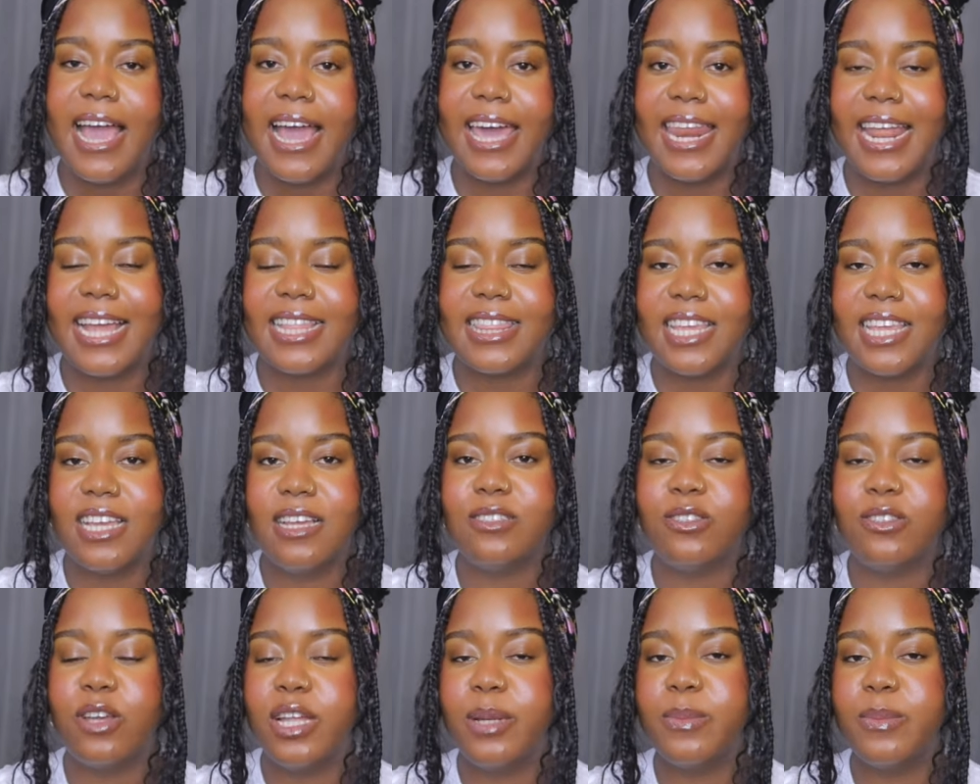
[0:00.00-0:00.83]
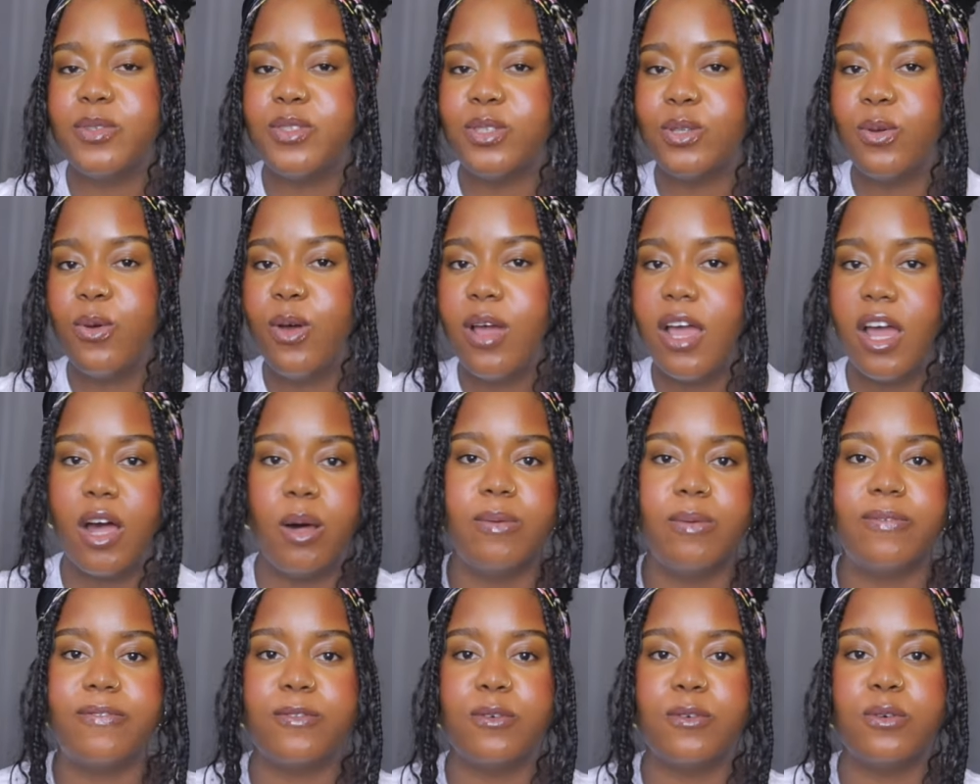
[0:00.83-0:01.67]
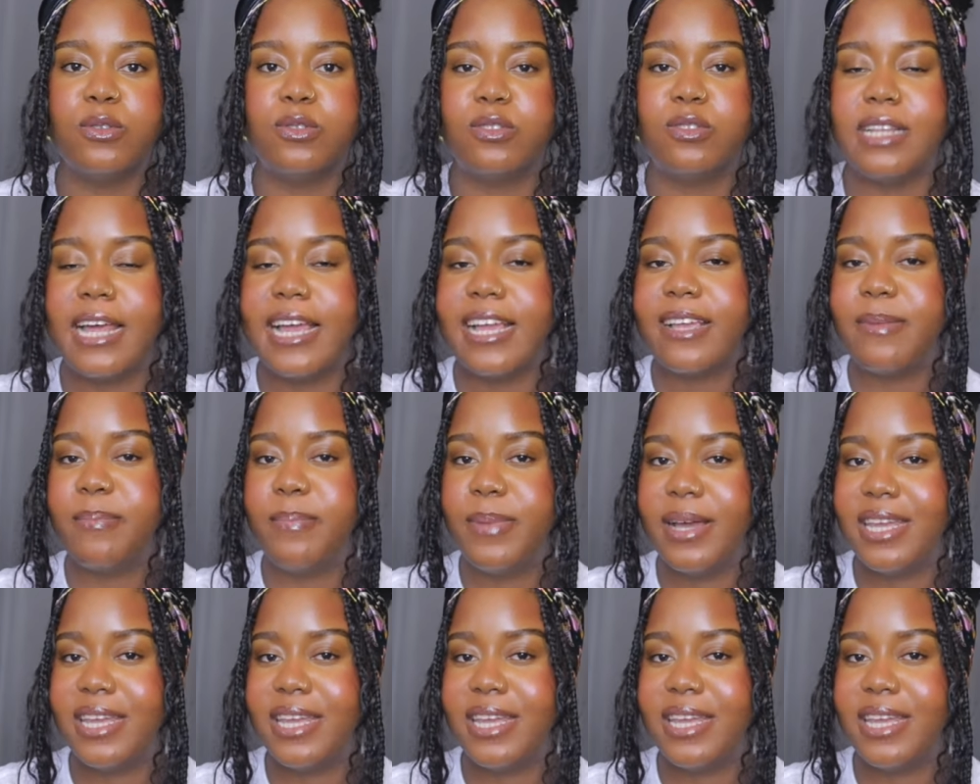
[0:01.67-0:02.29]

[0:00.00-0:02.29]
and I think it's going to be so helpful to like